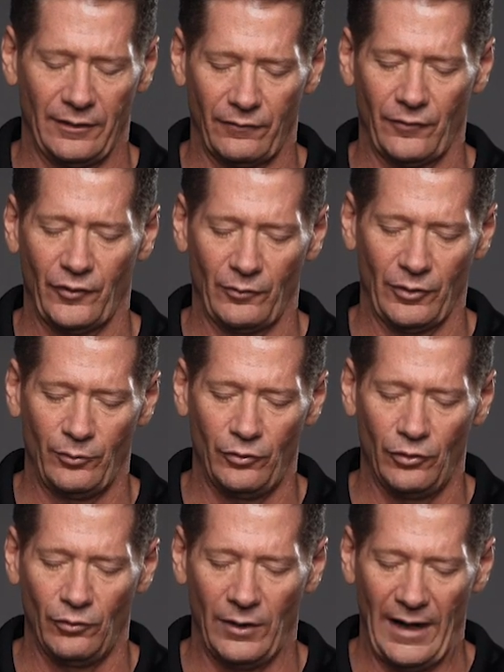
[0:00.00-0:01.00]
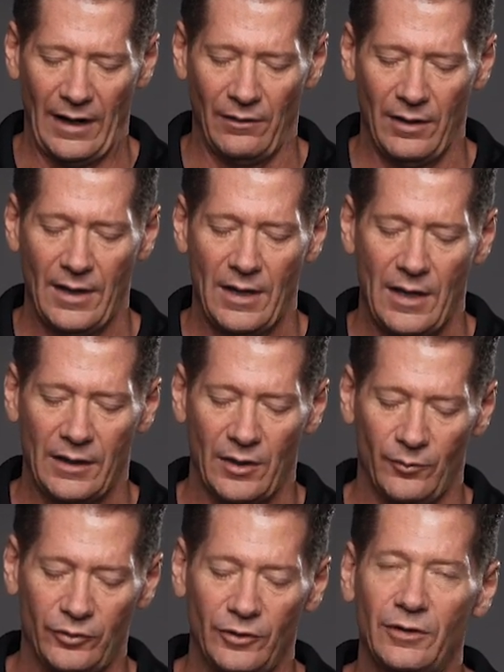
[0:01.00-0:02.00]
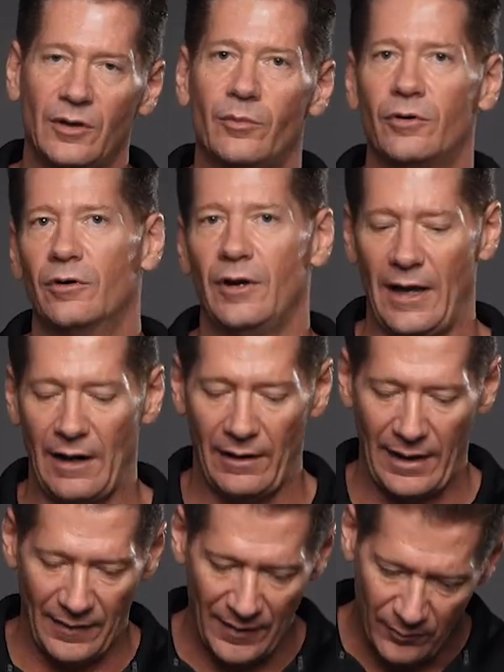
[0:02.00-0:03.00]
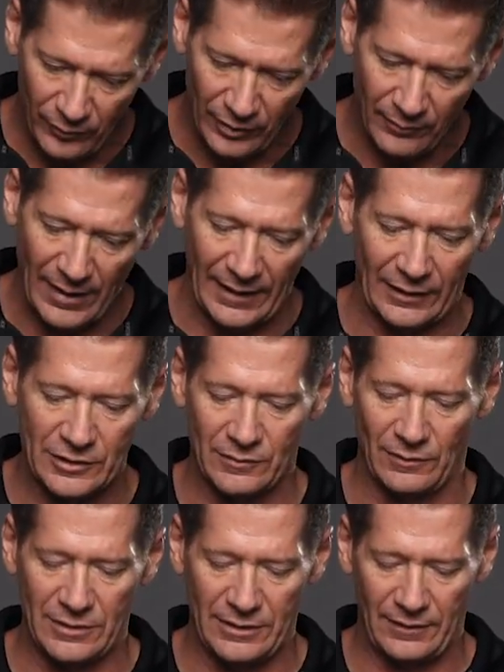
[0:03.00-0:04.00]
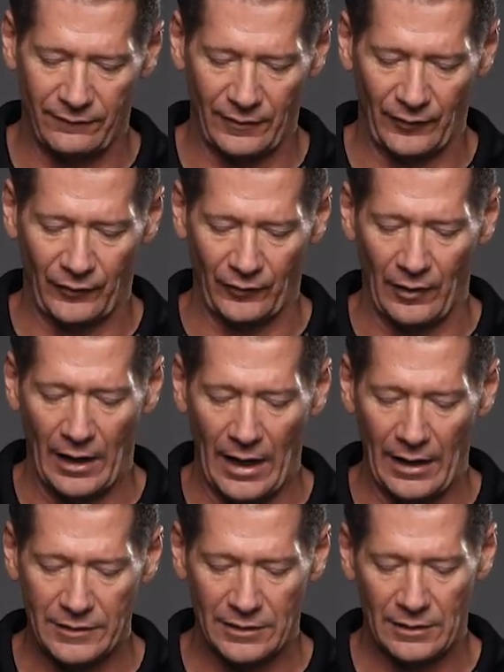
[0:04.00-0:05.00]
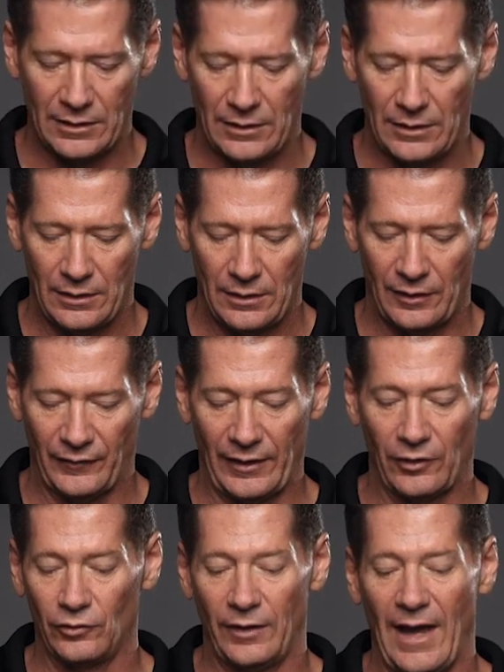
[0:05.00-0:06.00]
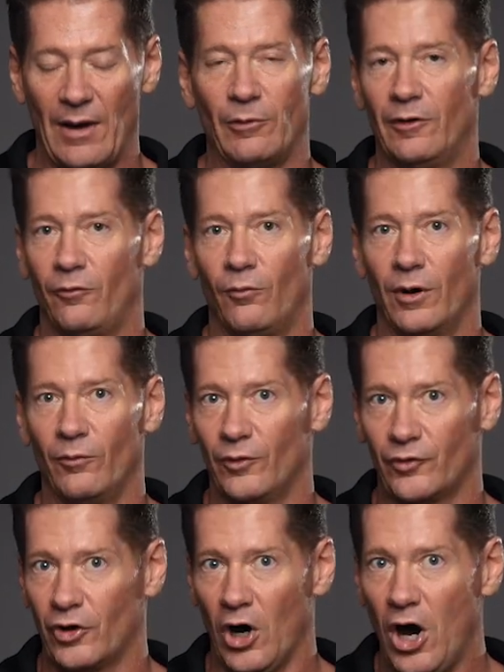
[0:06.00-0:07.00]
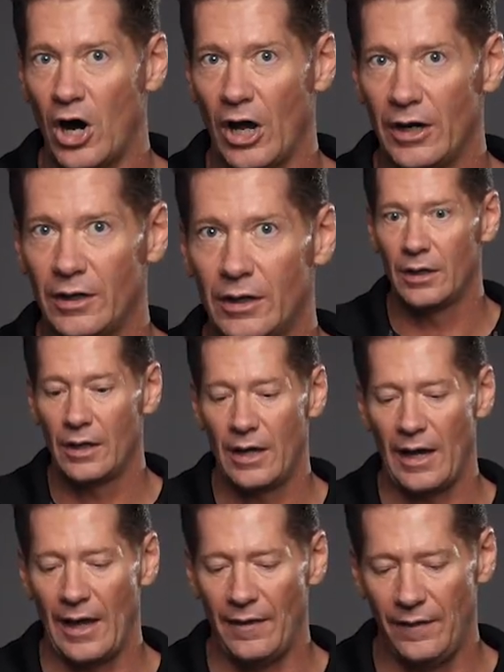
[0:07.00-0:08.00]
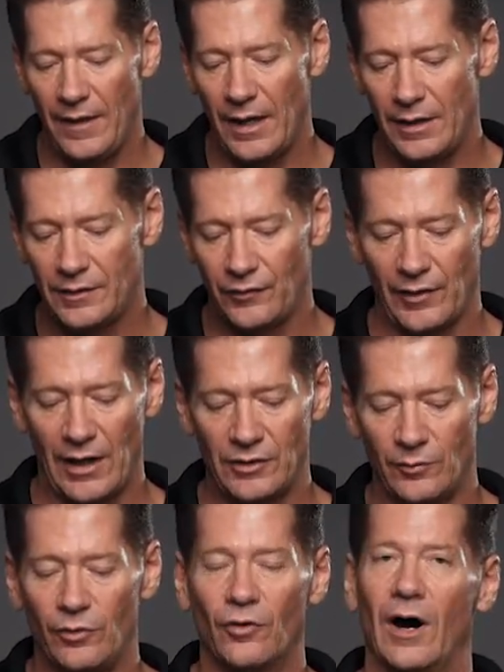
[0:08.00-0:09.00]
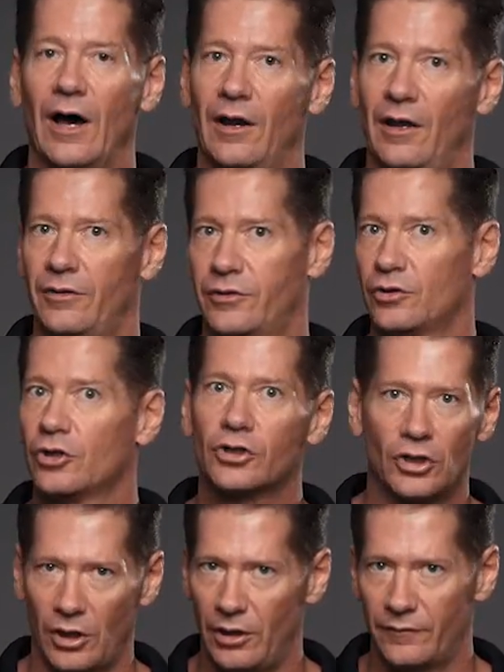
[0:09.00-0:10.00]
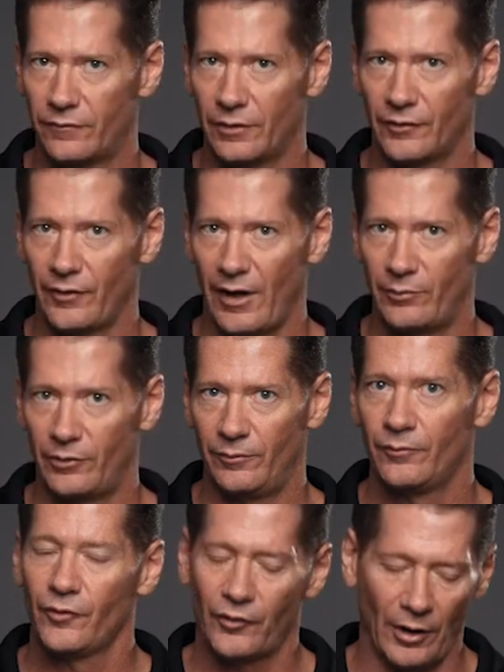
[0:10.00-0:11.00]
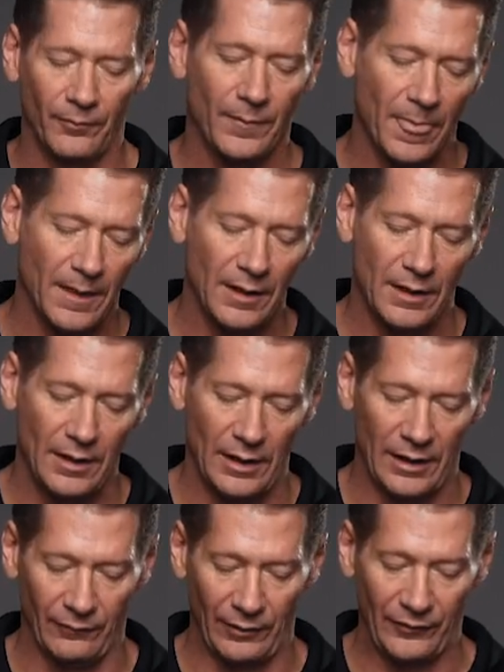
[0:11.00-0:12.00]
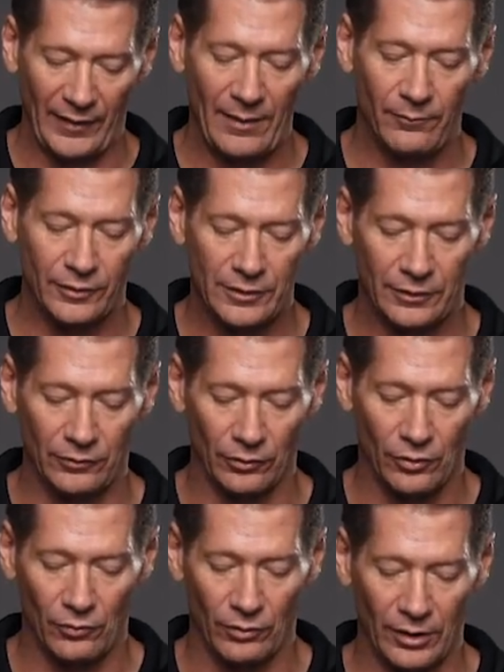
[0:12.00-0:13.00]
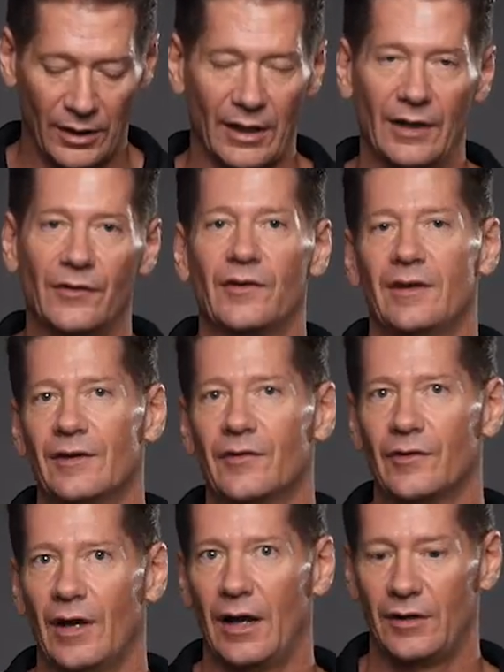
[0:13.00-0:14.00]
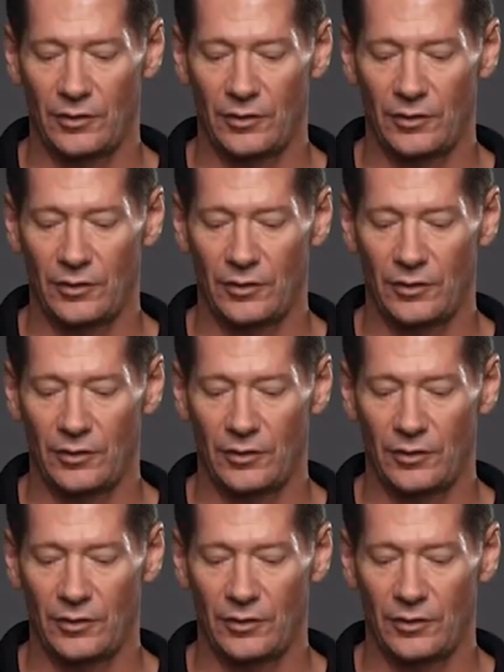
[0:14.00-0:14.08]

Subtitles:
for someone to pull one out, completely pull it out, and then put it back into a different slot, because that could only happen if one was gone, and then decide to pull out a 3rd card, for example. So anyways, that particular corner case is not